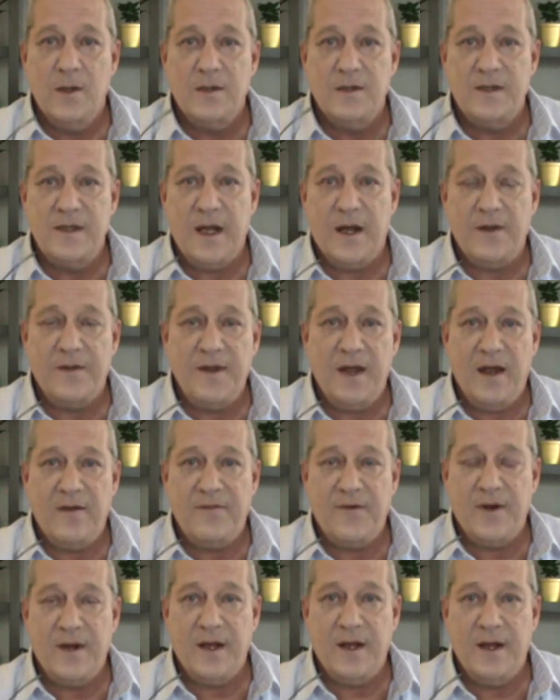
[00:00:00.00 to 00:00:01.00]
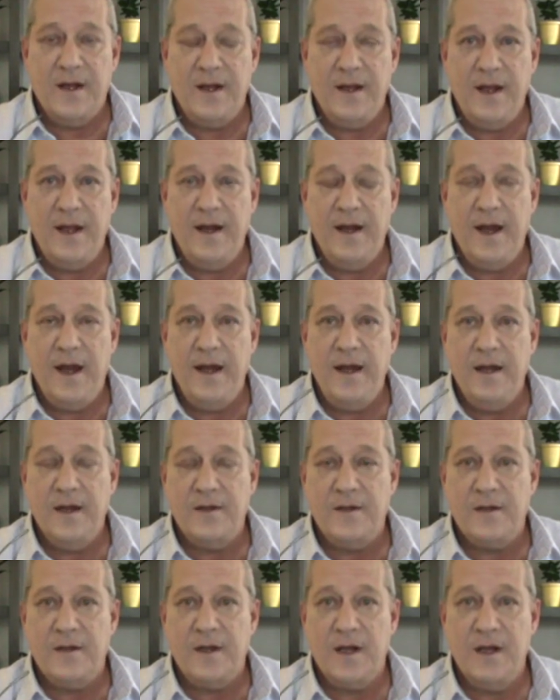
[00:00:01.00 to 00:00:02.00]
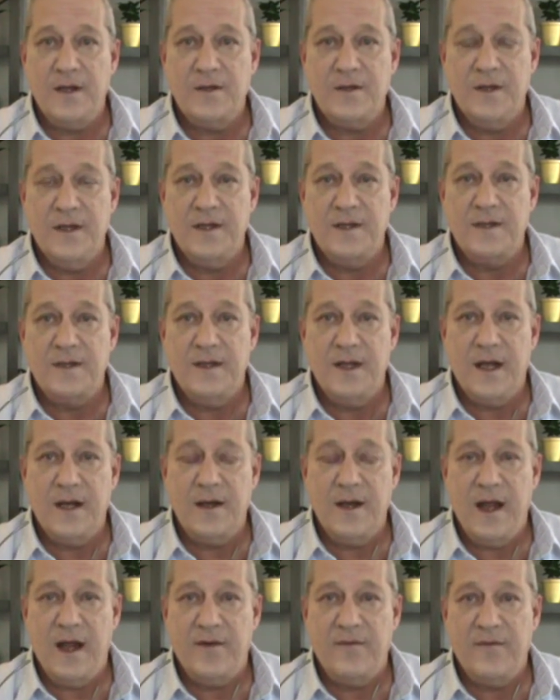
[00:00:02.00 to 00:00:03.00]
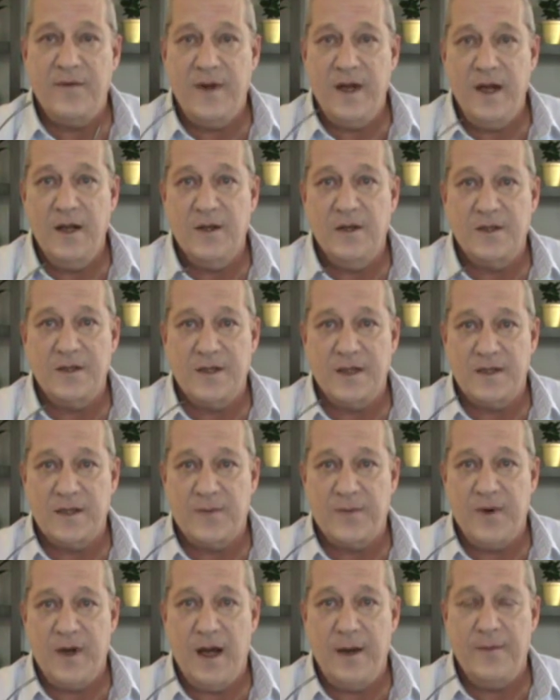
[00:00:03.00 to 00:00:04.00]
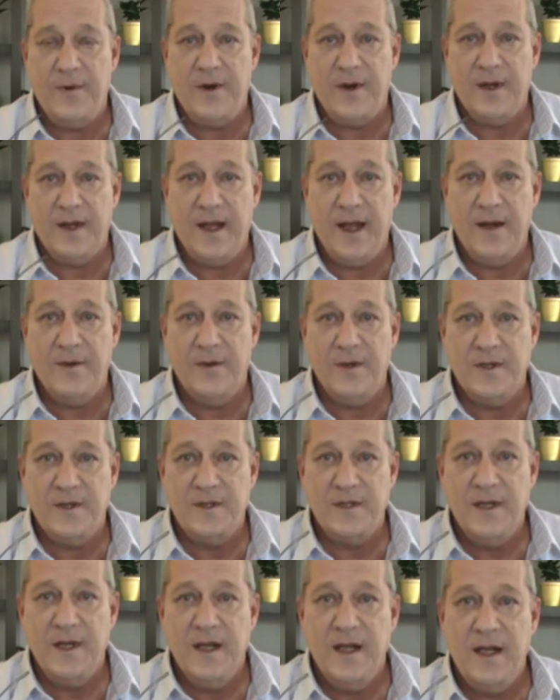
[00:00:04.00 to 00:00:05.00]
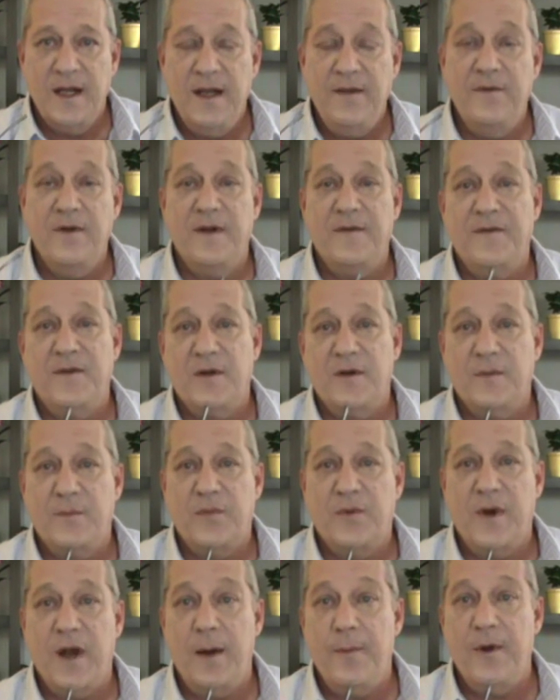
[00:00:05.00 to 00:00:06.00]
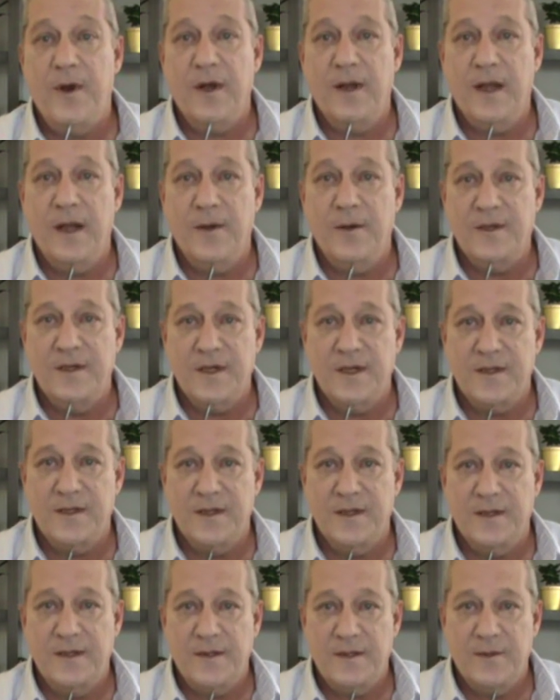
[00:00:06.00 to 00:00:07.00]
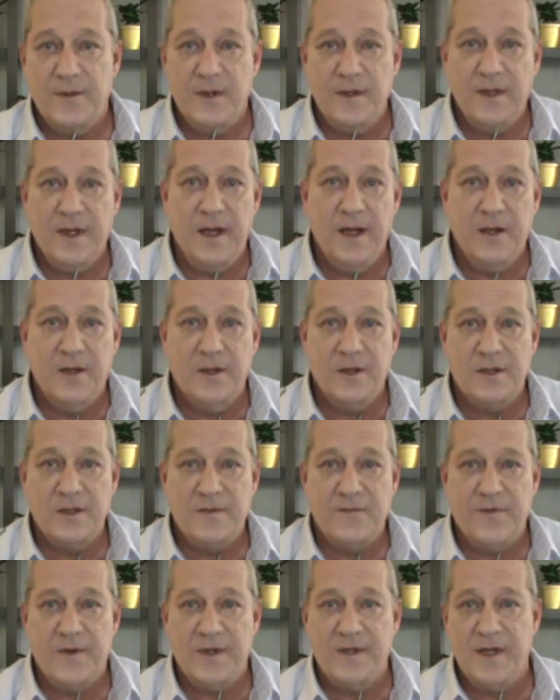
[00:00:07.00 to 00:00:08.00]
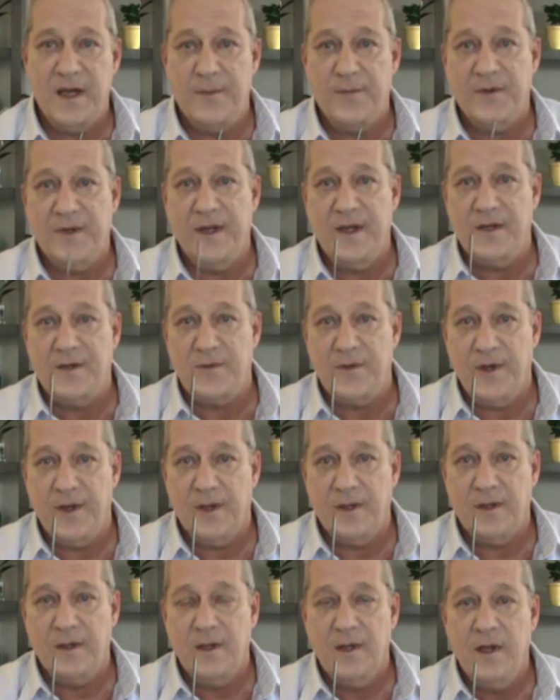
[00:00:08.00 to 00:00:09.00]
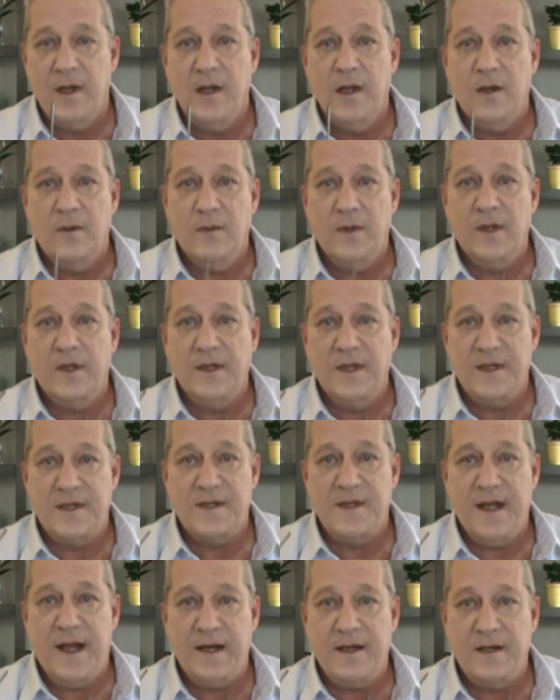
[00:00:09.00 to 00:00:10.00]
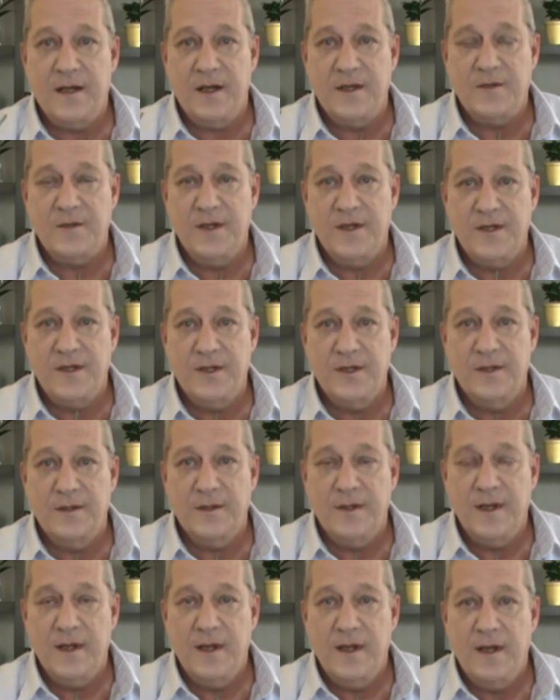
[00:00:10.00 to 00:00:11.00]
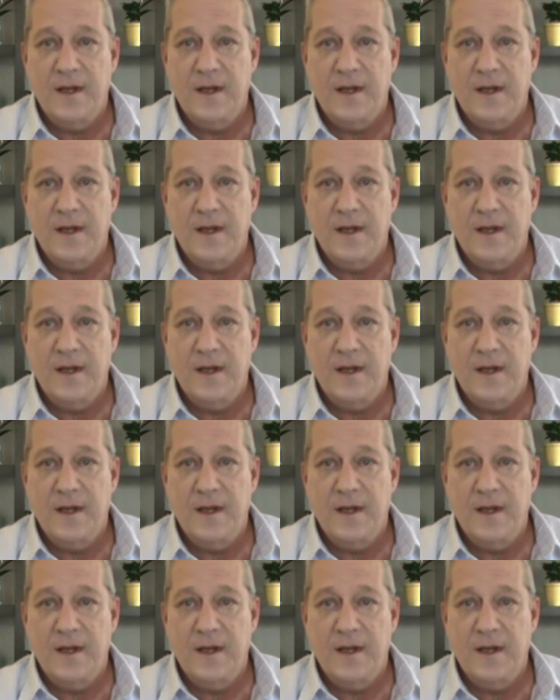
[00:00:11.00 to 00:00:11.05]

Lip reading: South Africa, and any other countries that have English as a primary language. Even if their primary language isn't English, for example, Israel, we'll list that country too.